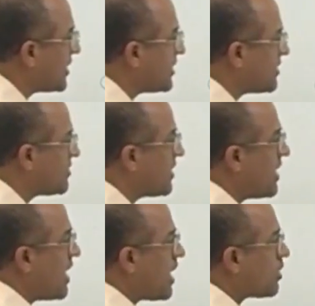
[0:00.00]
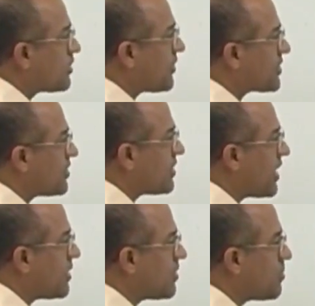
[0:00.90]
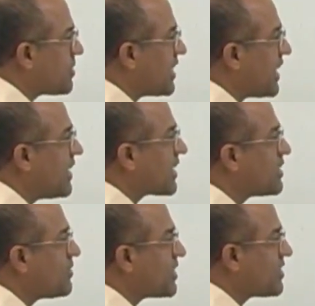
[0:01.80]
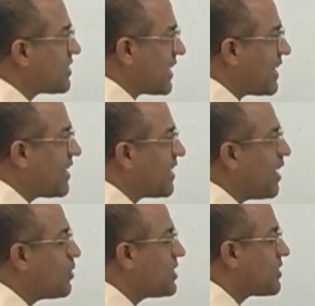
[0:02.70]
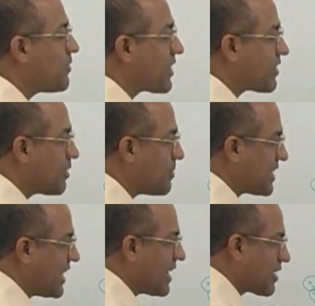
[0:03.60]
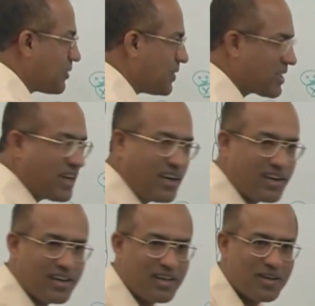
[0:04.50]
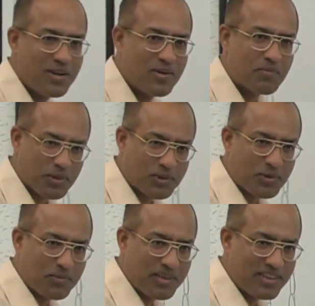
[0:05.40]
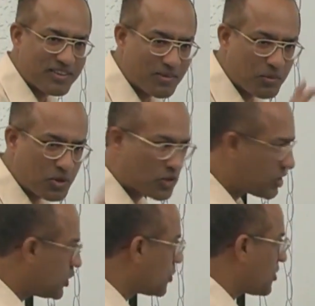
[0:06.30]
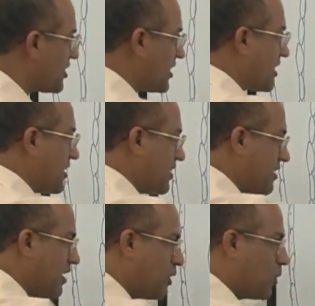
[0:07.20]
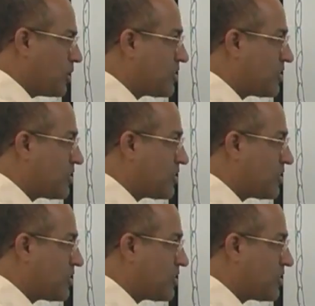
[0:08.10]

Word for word: here is how the factor nine, number nine activates the ten, and how the factor number ten activates the prothrombin. This is the most uh, juicy thing in whole